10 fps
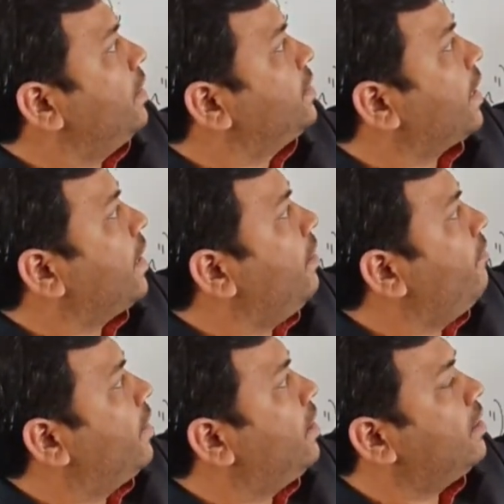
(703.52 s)

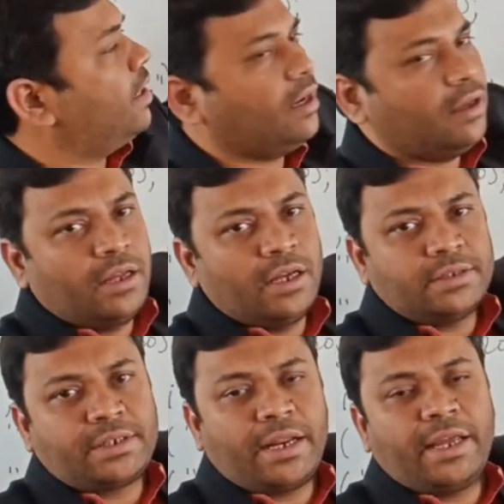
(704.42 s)
checking whether that
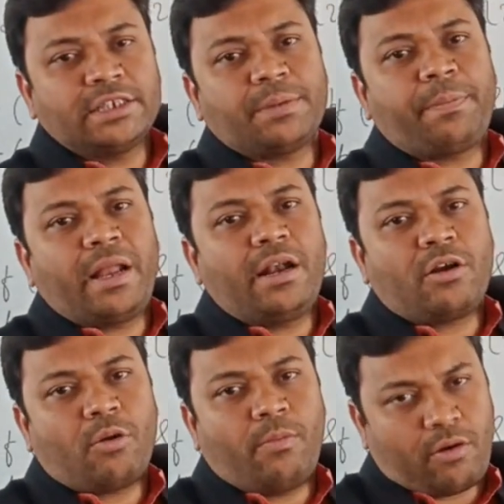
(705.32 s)
string is a
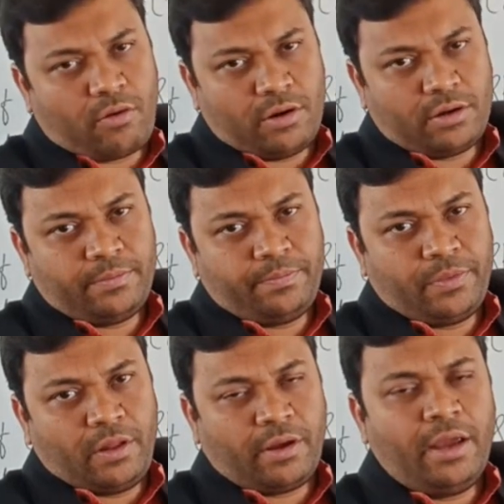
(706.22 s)
palindrome or not.
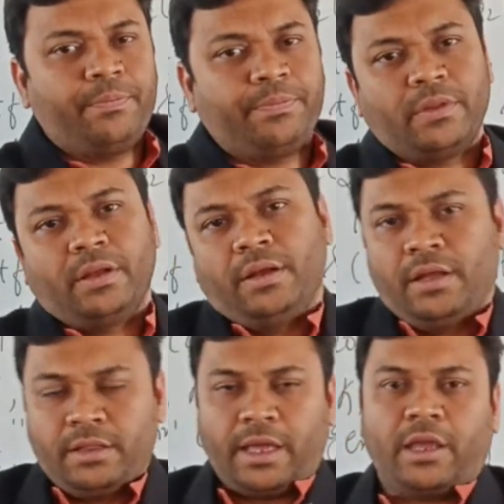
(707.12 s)
Okay.
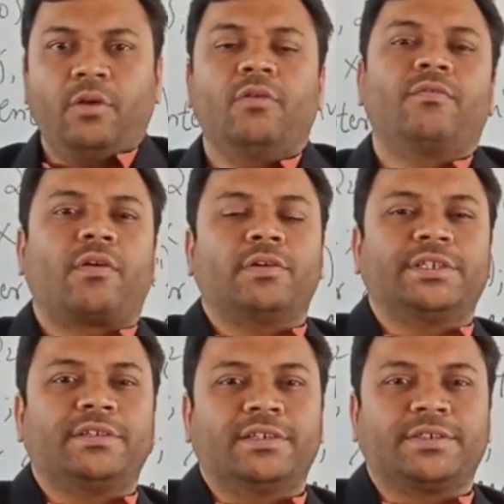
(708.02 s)
Thank you for
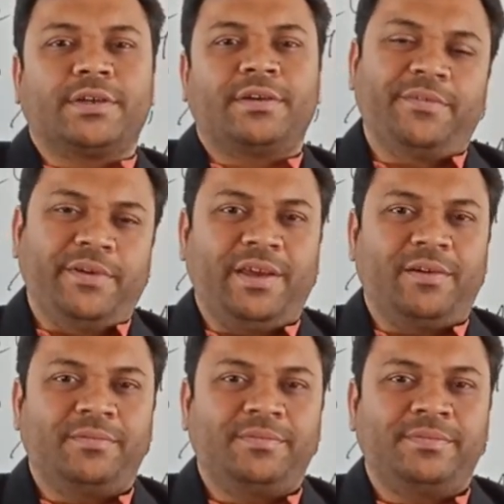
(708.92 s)
watching this video.